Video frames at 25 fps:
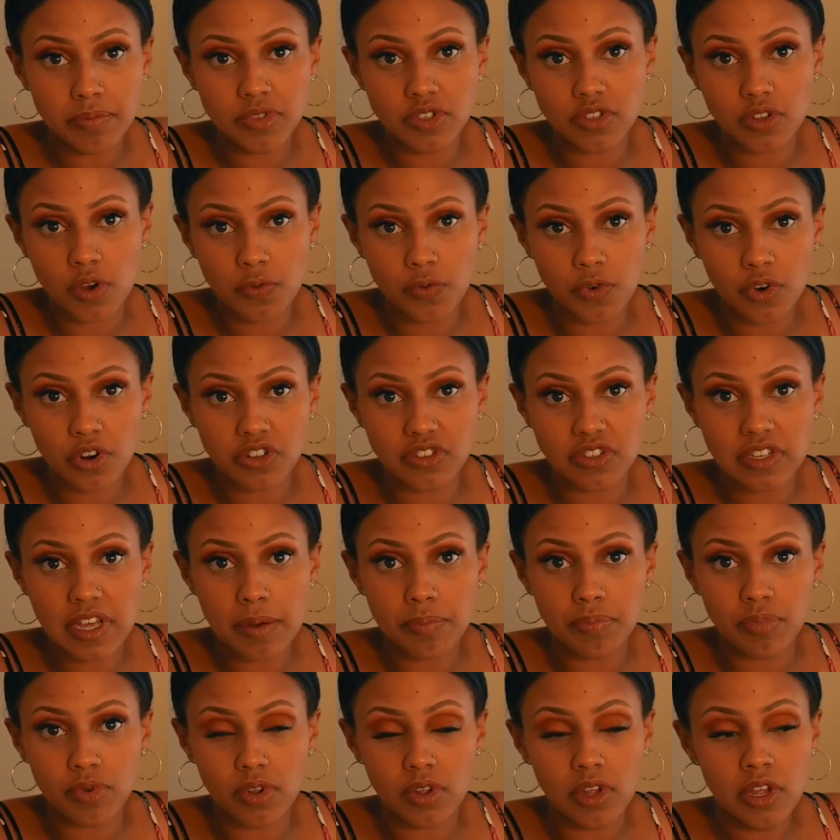So for
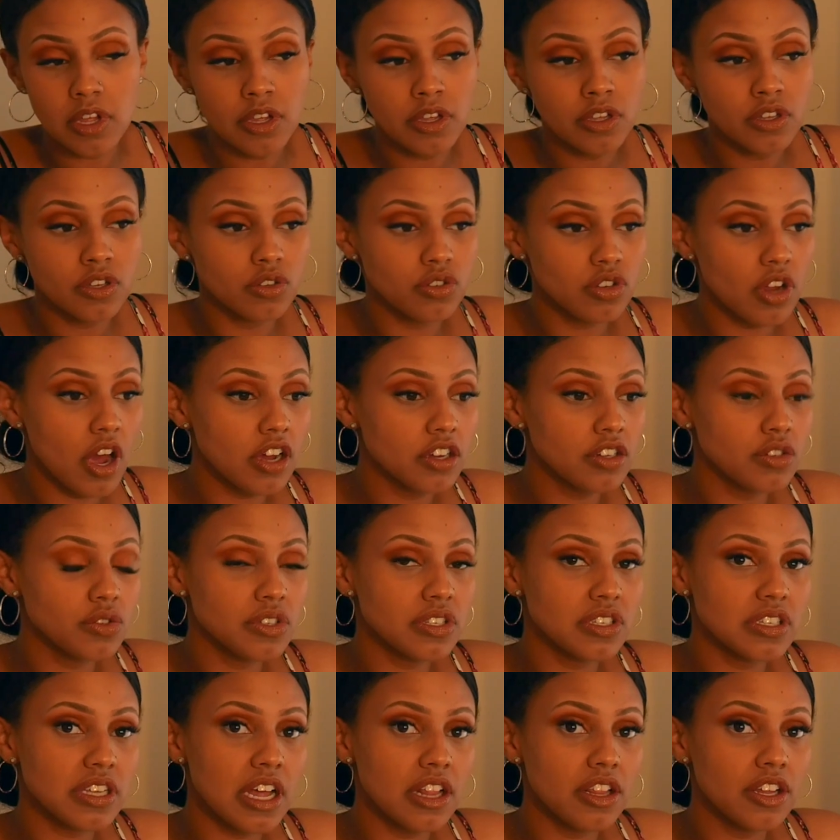example, you talk to a
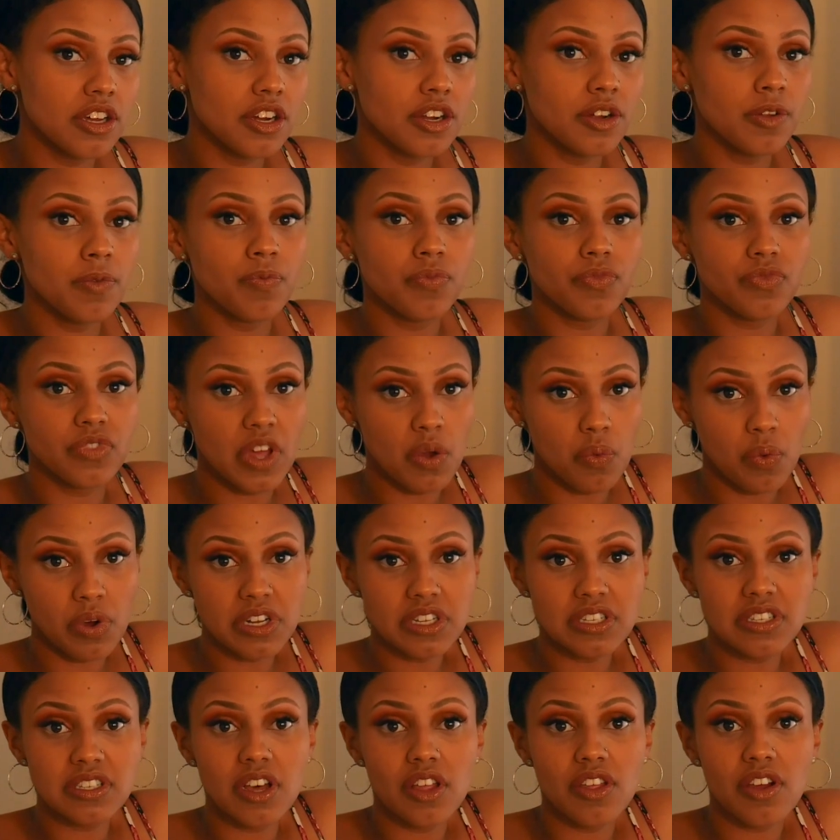seller, they want to
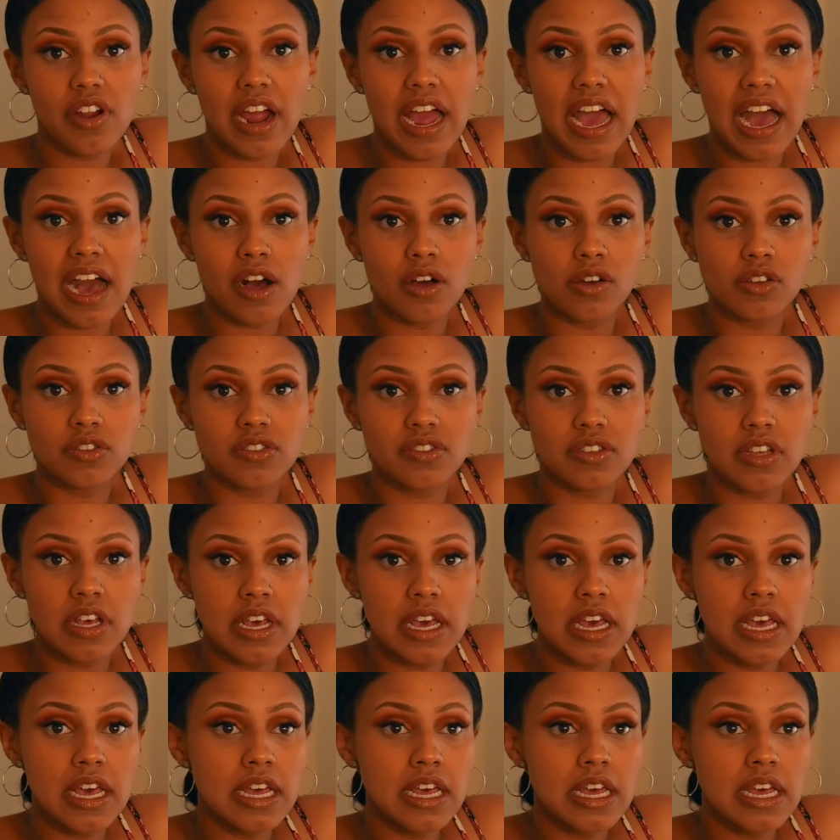sell their house,